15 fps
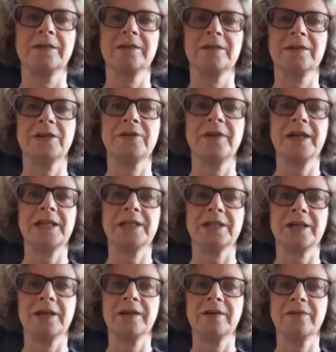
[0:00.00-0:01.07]
The
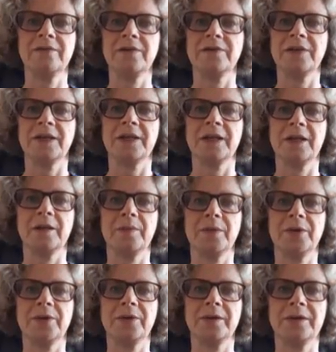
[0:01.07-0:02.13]
narrator, Vivian
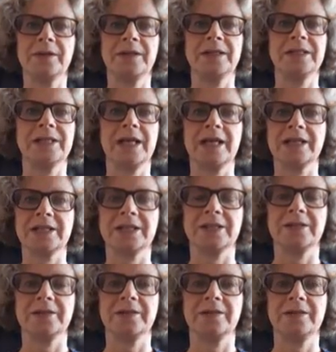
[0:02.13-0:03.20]
Heilbron, is
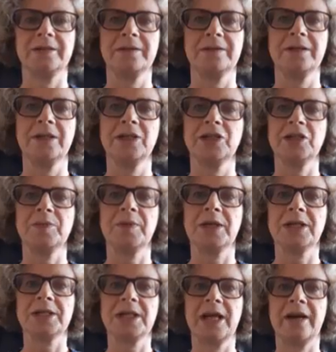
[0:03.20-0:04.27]
excellent. She
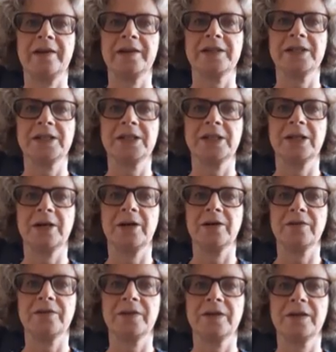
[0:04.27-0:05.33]
brings characters to
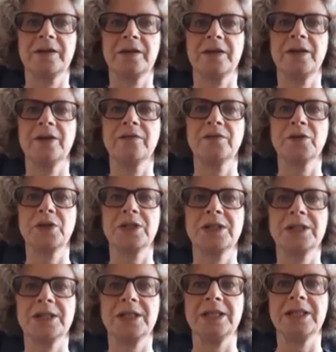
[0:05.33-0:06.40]
life, and her voice
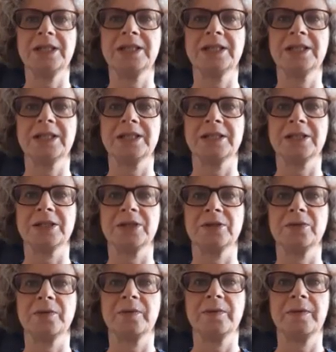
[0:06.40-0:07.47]
is easy to listen to.